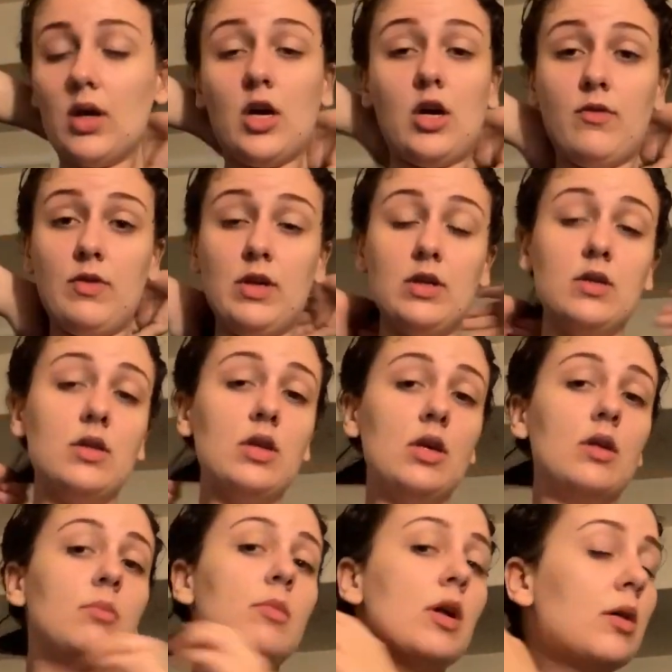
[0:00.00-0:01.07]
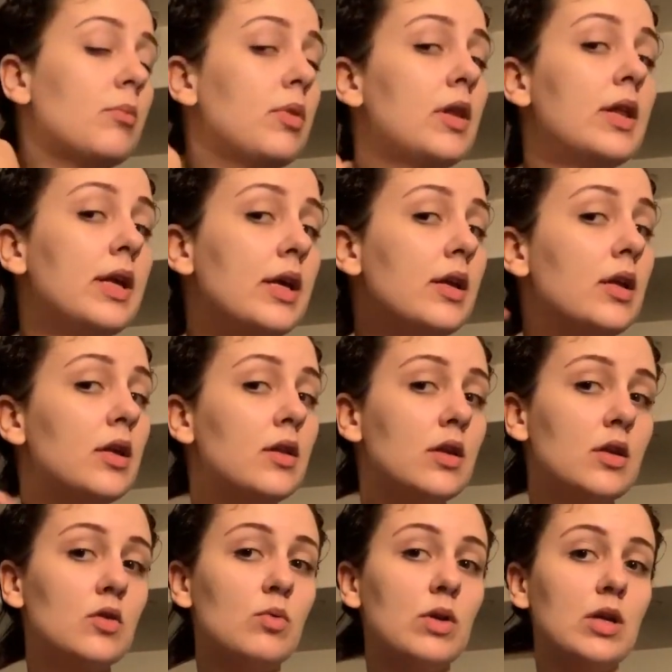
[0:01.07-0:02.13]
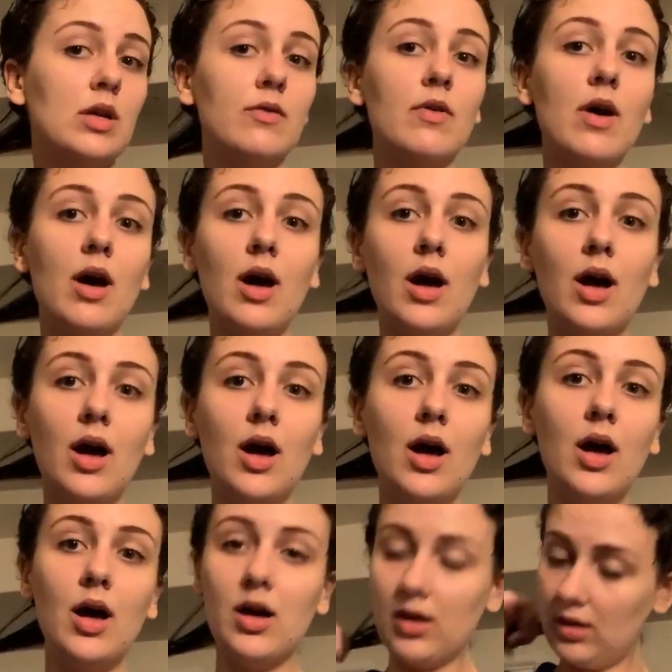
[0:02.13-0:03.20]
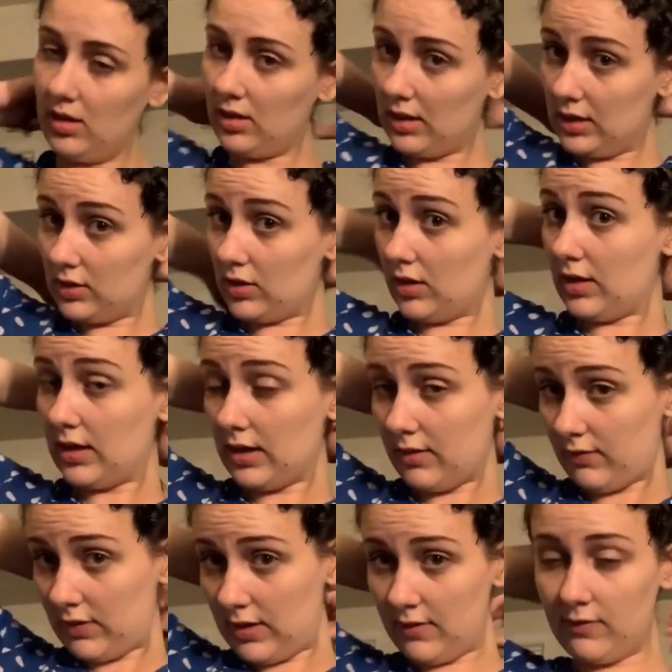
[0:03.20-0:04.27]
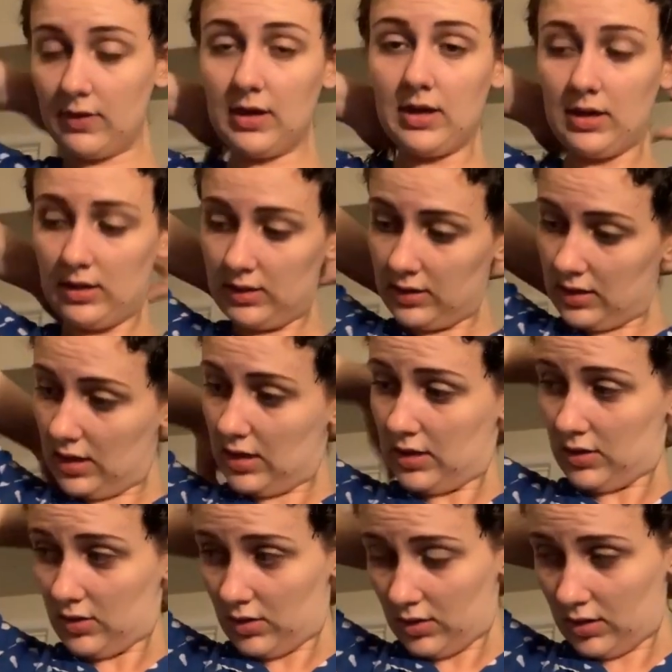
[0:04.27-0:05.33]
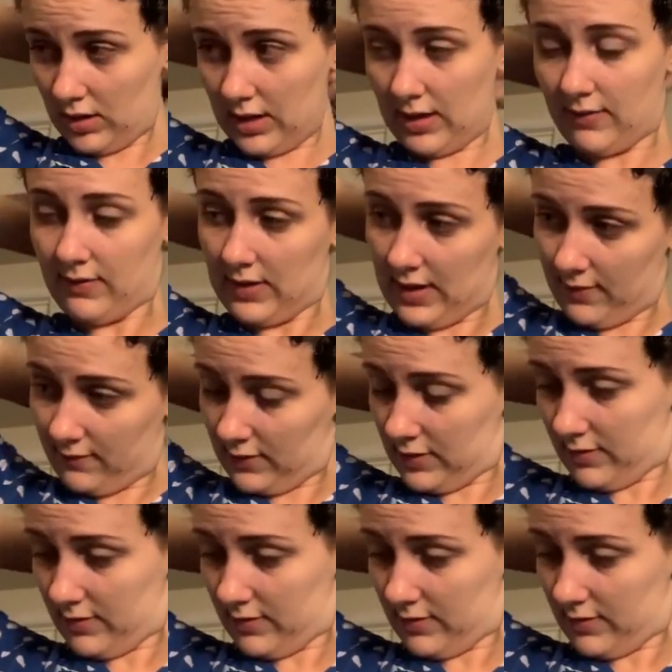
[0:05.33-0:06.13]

Obviously, I'm not planning things well enough. That's all I have left, guys. That's all I have left.